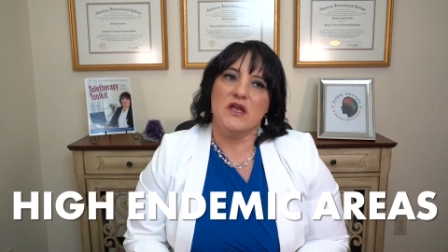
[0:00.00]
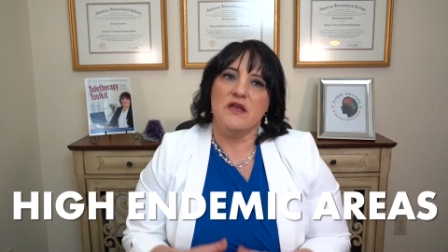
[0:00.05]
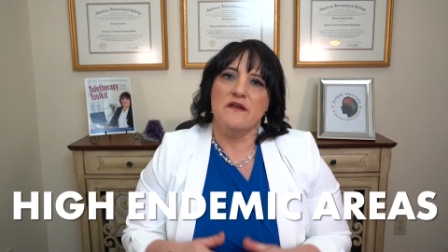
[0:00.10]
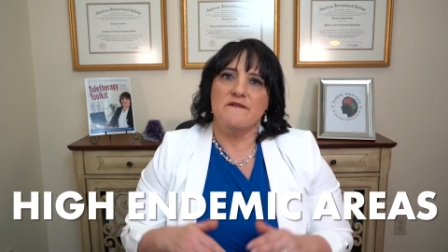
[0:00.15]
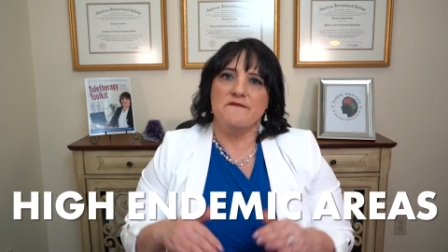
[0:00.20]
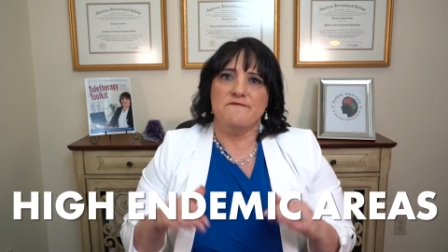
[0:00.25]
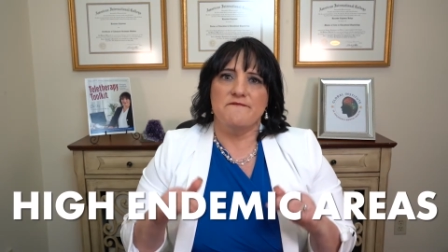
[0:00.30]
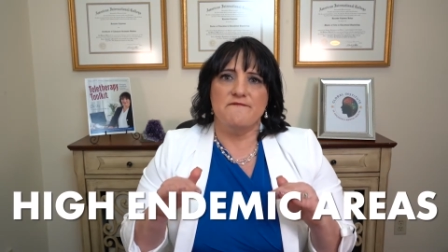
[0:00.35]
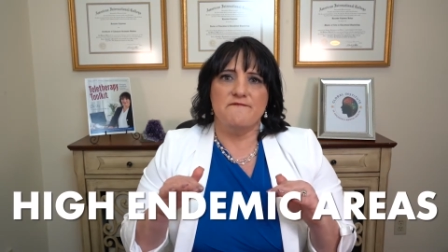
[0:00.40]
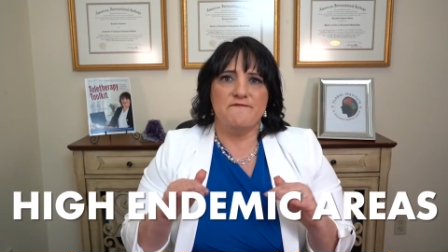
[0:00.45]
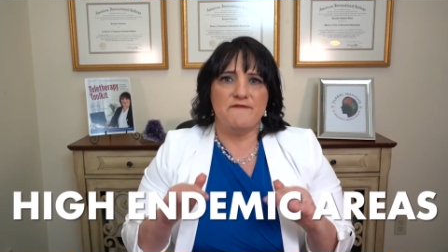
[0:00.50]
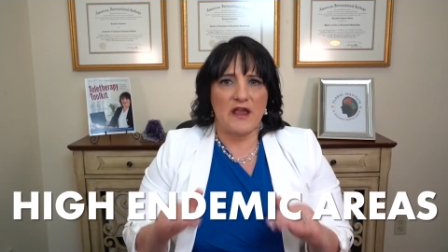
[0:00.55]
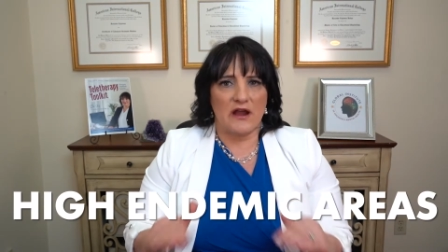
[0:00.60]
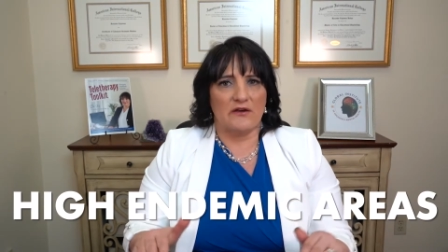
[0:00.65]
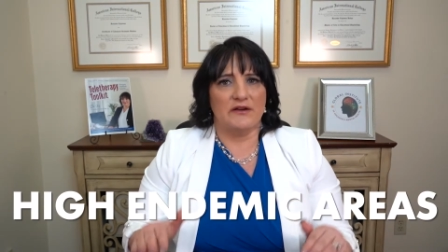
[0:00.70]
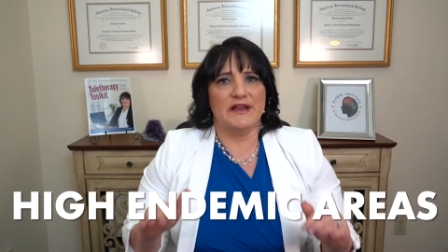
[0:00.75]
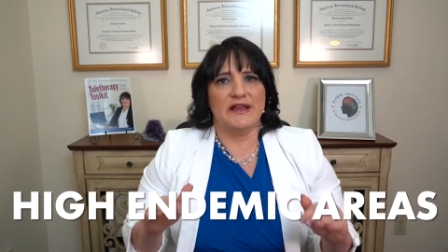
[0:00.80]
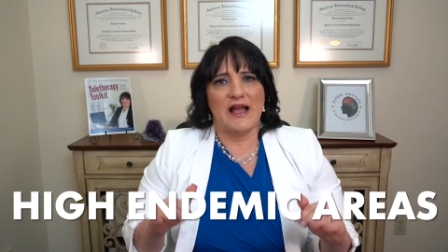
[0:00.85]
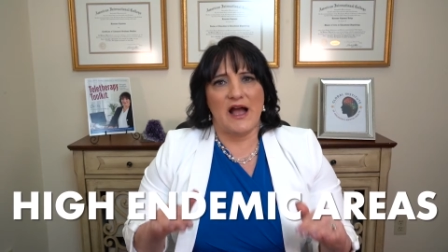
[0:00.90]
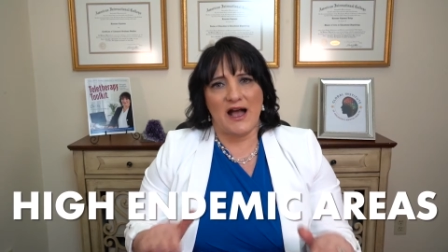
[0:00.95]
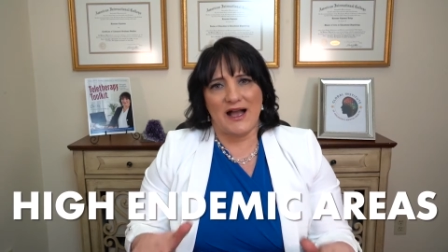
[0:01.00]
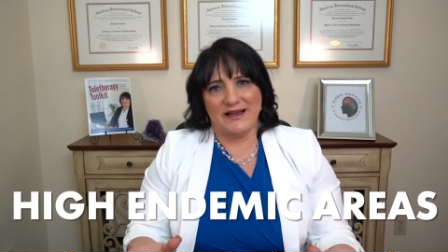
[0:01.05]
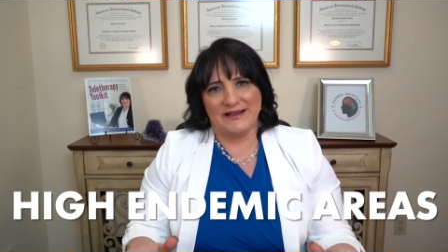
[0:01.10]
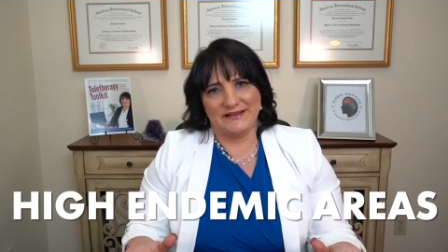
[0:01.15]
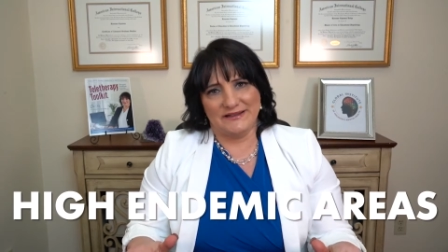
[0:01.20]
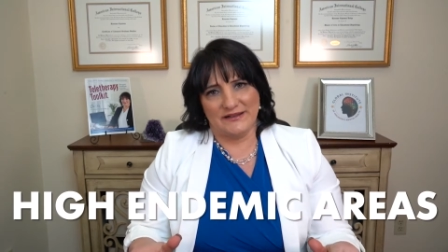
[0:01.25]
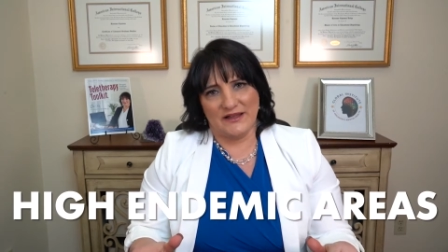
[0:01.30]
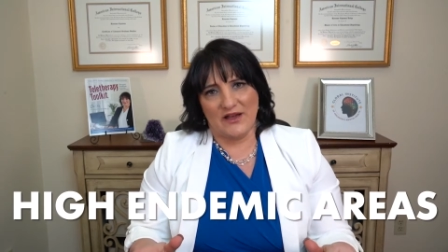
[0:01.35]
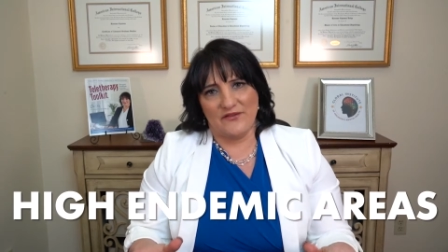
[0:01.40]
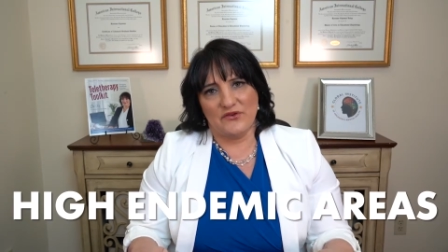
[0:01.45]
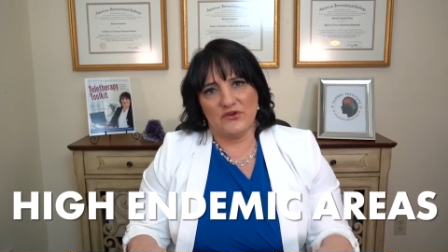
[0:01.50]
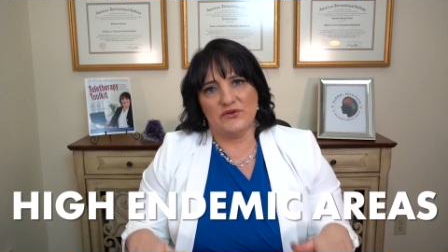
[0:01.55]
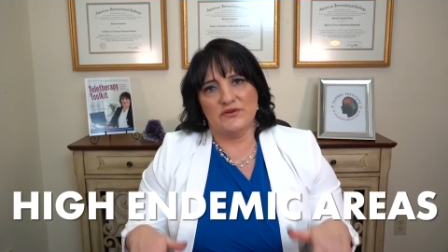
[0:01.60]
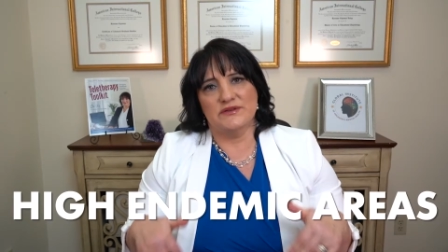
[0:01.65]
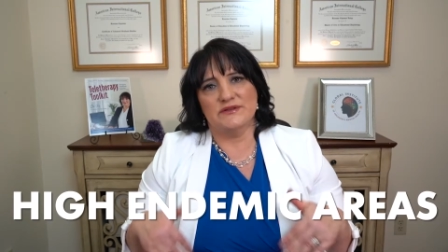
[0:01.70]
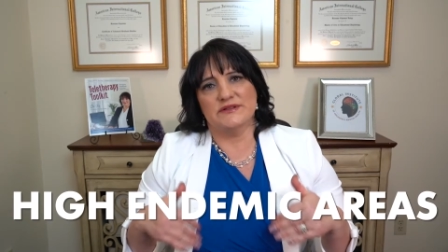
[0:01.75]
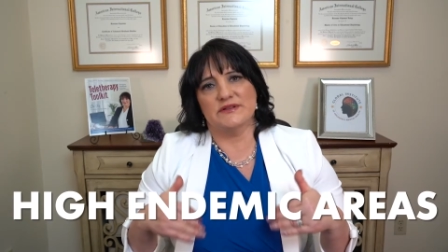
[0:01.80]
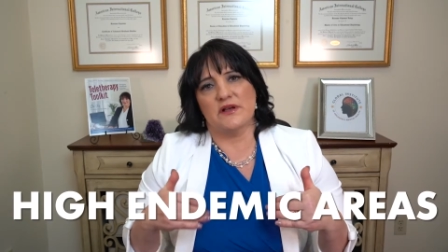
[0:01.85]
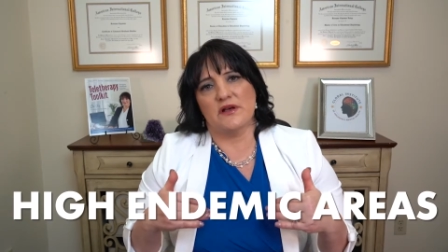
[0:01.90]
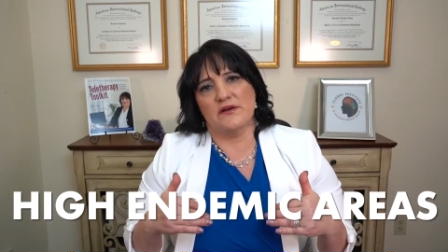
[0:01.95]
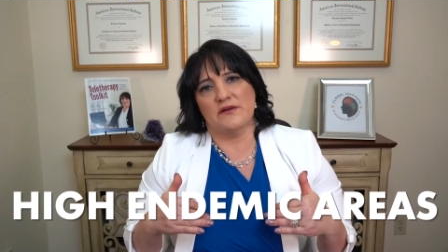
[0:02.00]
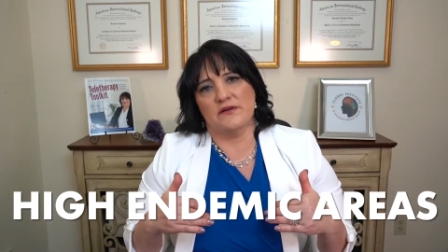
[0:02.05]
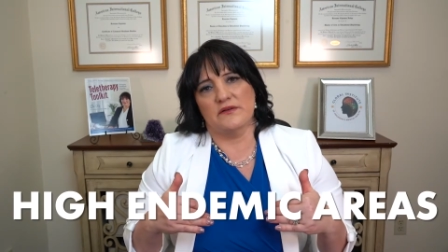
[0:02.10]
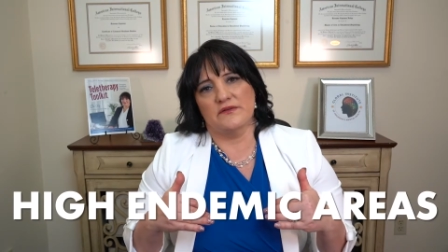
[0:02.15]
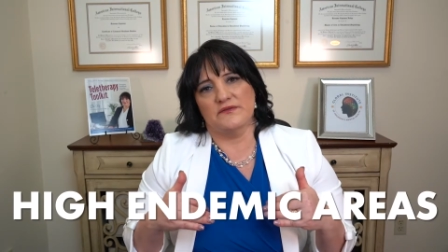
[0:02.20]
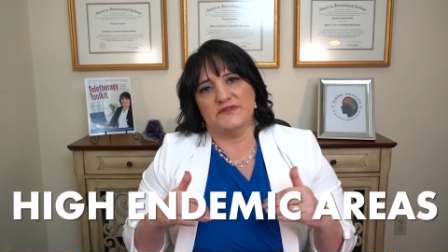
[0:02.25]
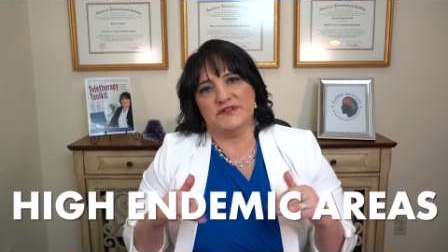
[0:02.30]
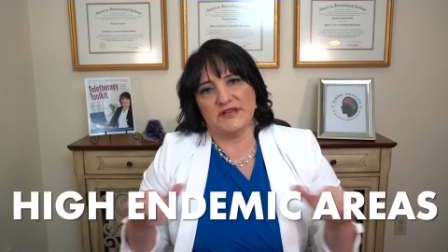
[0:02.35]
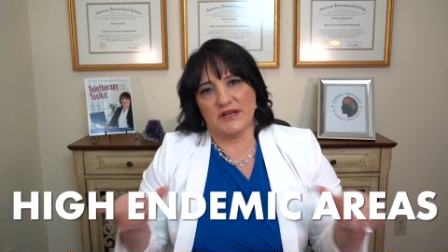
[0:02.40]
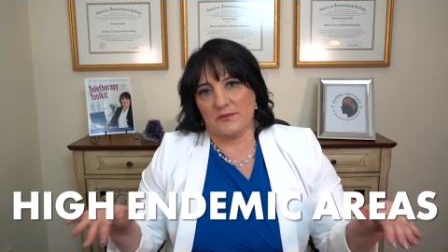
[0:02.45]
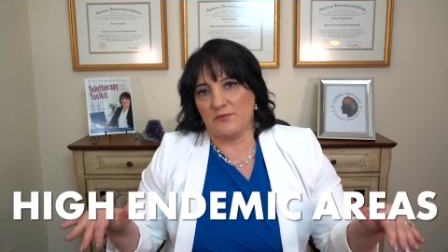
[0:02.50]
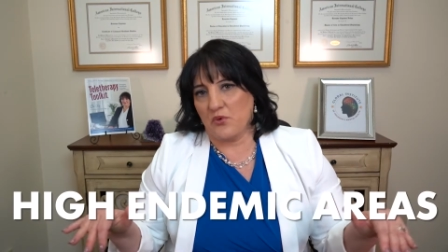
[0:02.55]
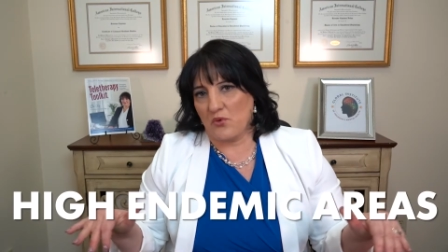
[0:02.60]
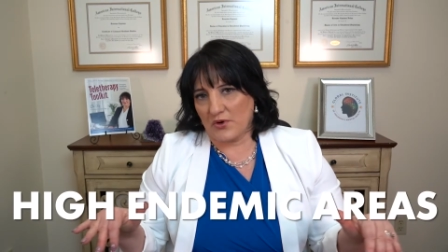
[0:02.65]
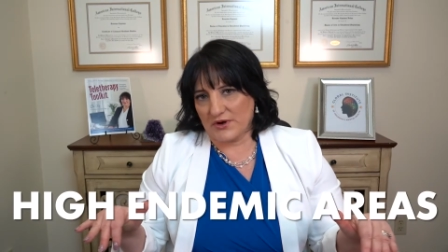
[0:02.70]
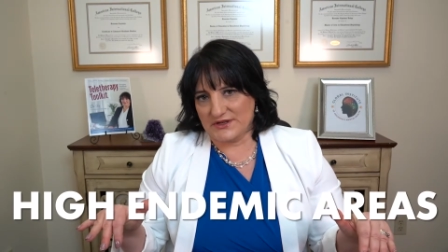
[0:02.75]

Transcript: very high levels of tick-borne